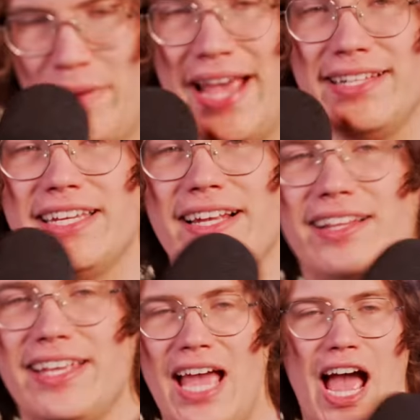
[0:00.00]
pre
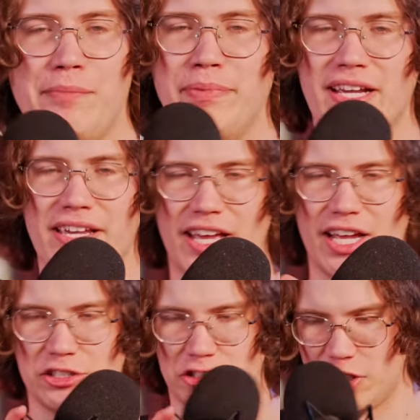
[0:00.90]
basically
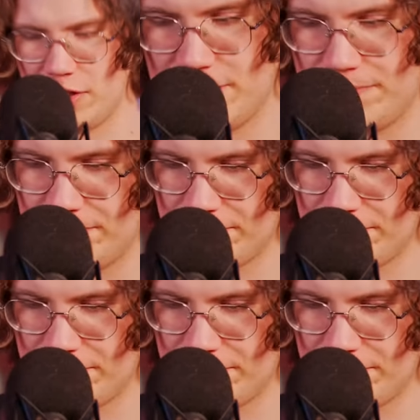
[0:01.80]
abacus. Press